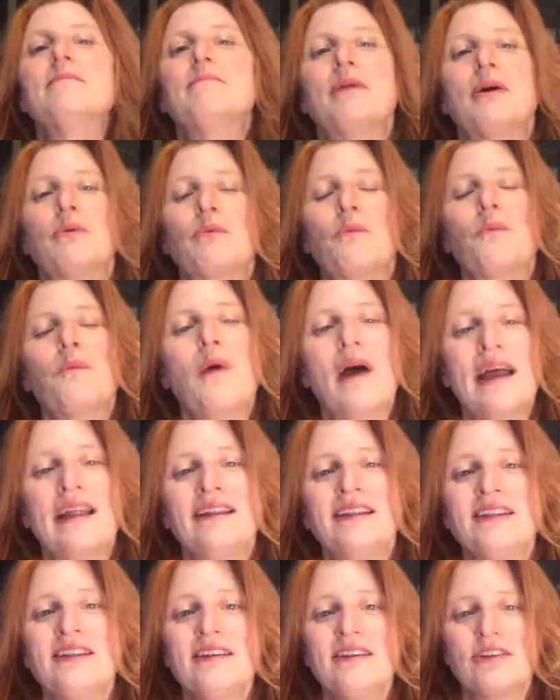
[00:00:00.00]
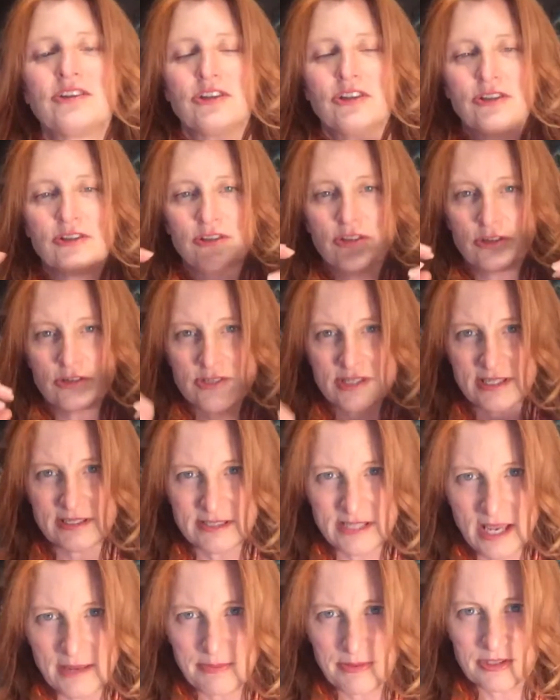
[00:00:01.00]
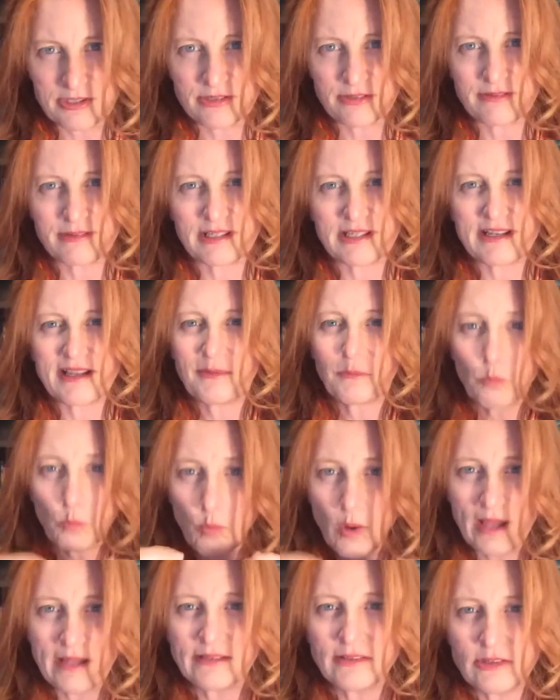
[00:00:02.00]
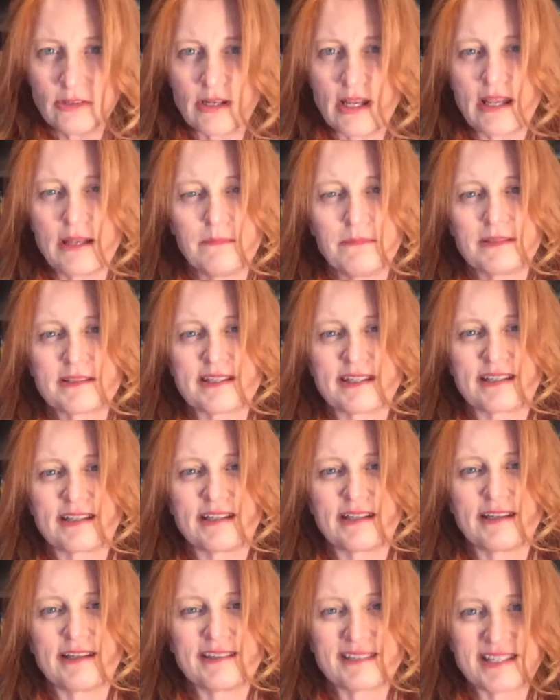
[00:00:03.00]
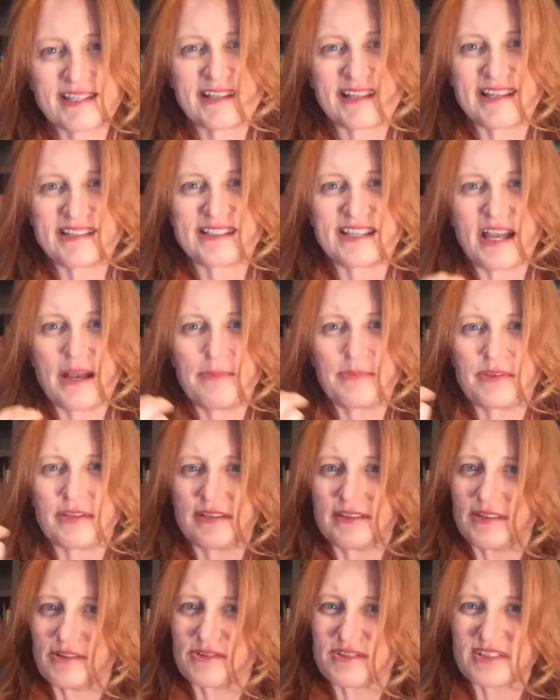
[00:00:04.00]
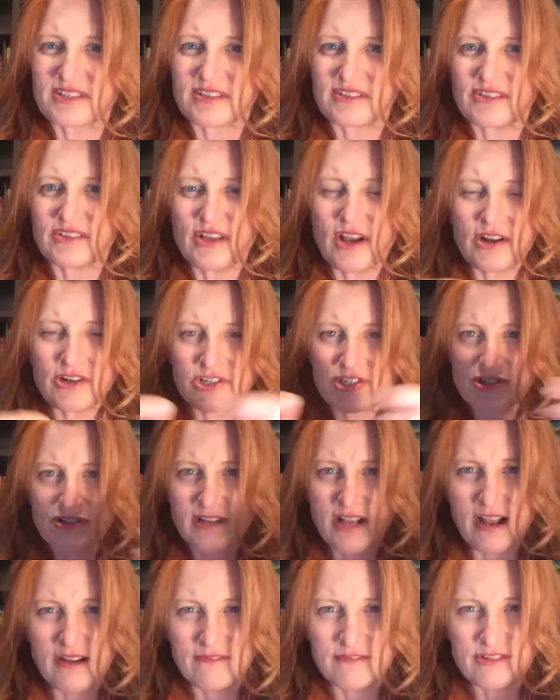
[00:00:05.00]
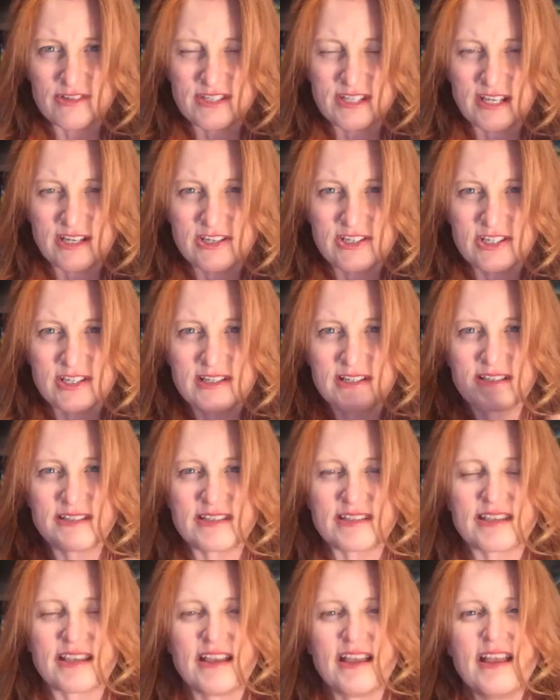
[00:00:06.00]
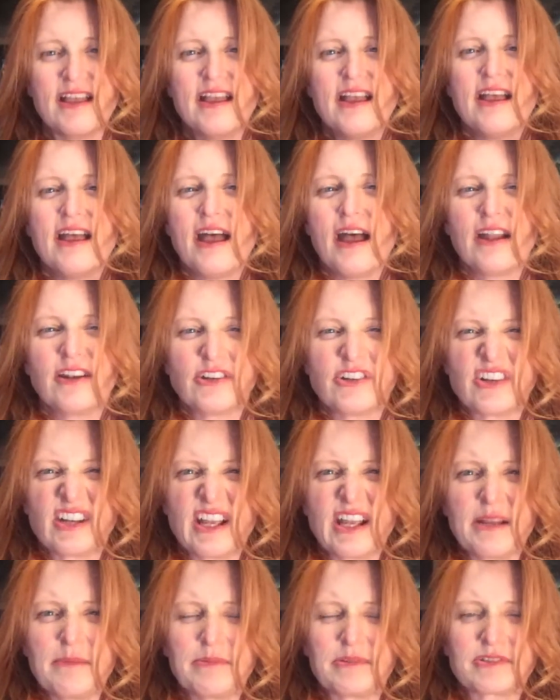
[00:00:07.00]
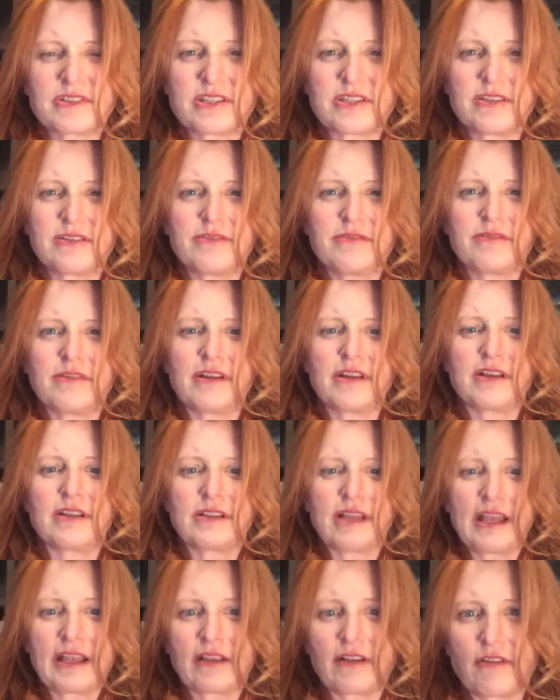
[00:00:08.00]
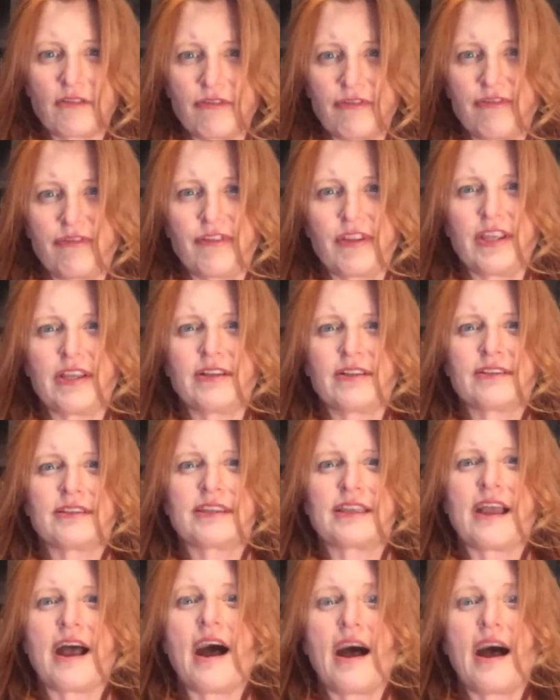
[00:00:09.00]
But when there's a depth to it, and when you're able to get into that depth in those larger conversations, and you're able to like feel the